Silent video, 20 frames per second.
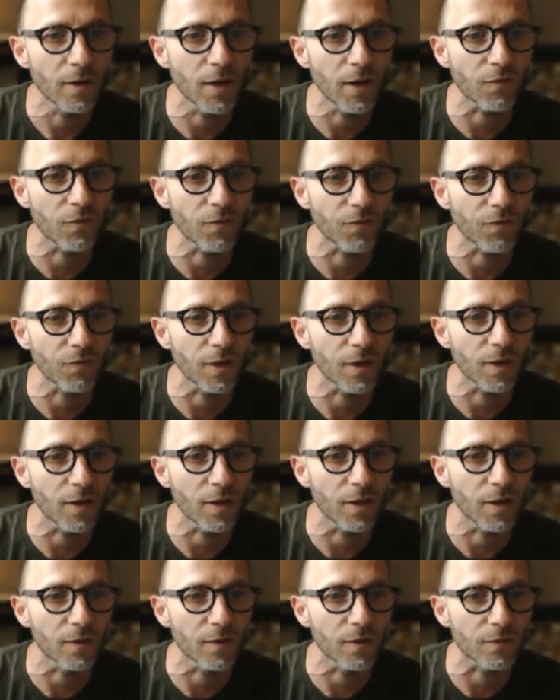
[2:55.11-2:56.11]
everything
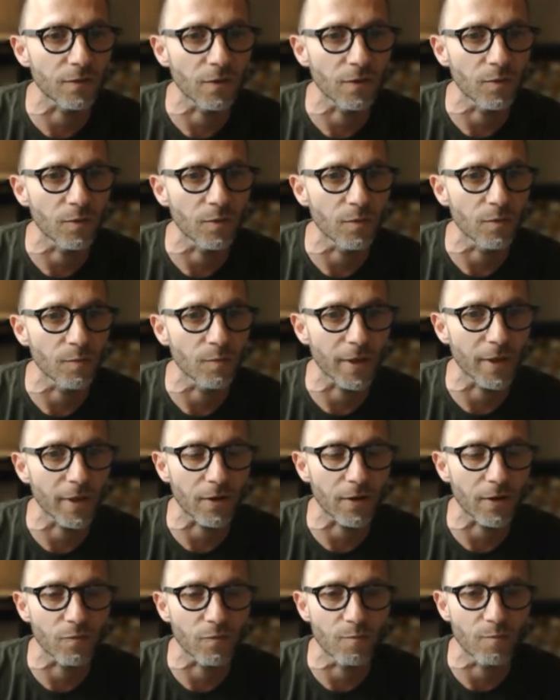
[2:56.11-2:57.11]
is
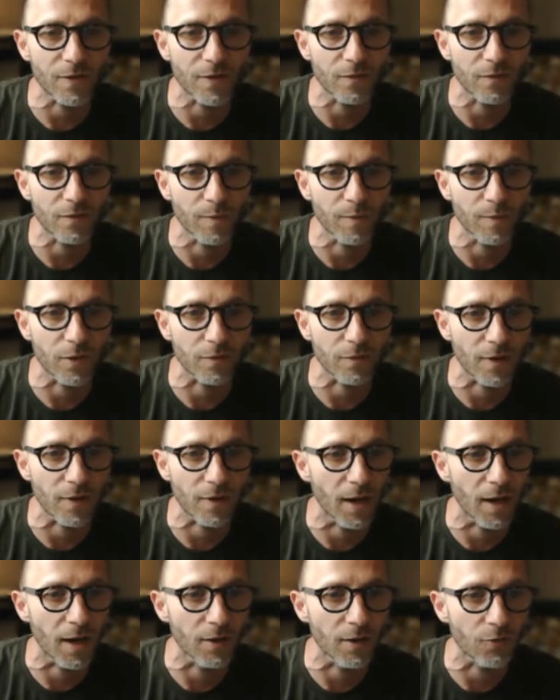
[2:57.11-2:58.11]
kind of missed because
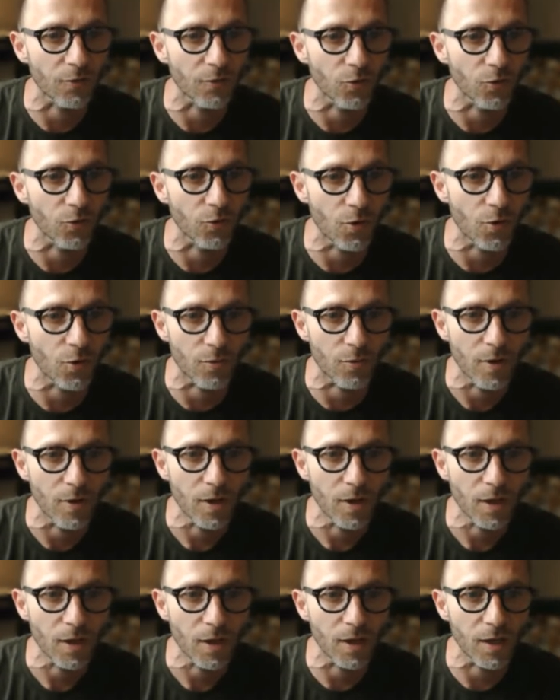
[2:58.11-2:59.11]
I don't know
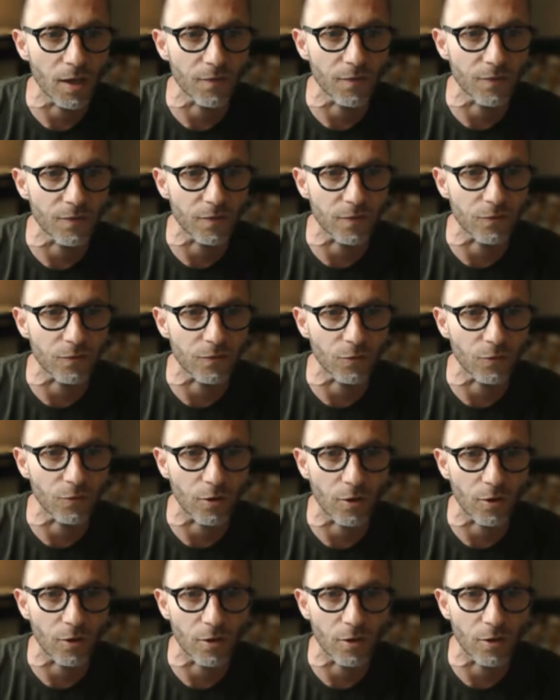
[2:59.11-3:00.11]
if this
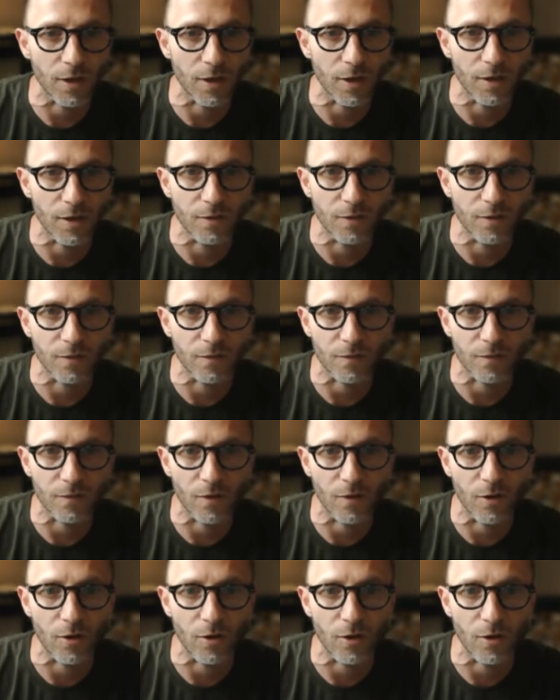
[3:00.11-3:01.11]
Durand is
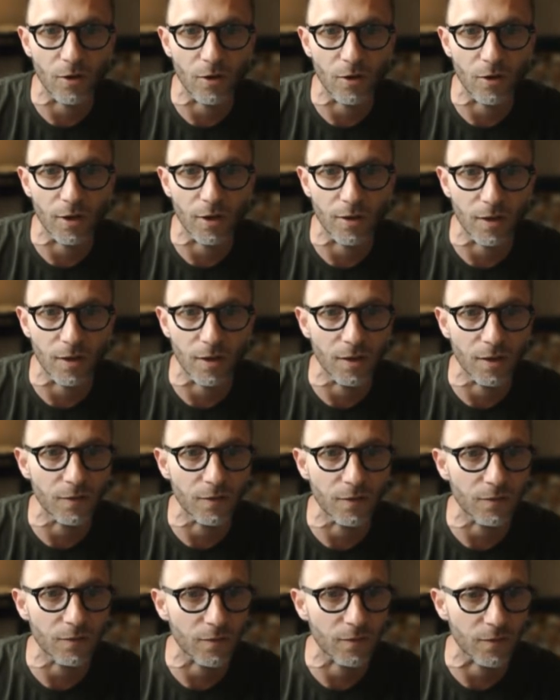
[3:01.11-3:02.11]
in
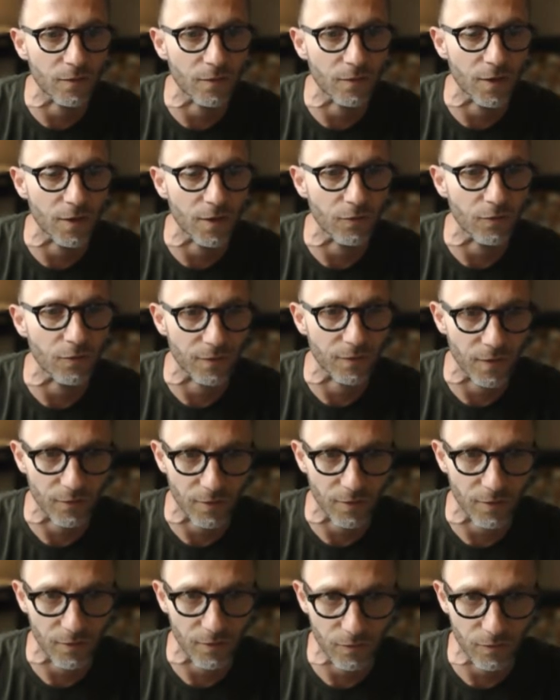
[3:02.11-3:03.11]
east, center,
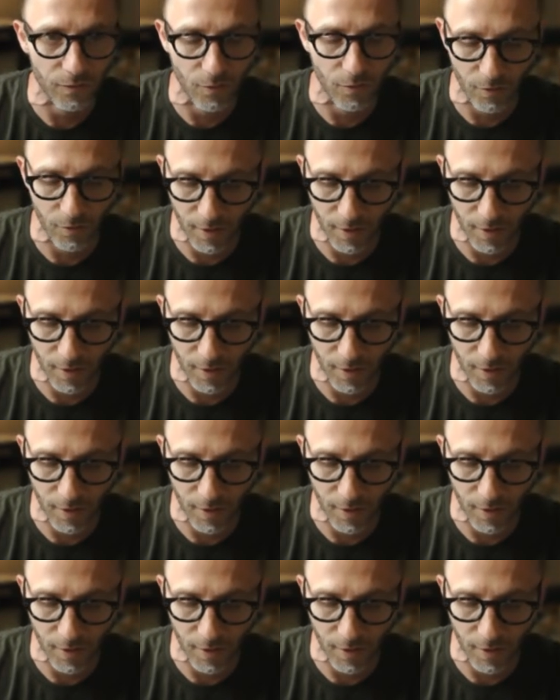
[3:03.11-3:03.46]
etc. So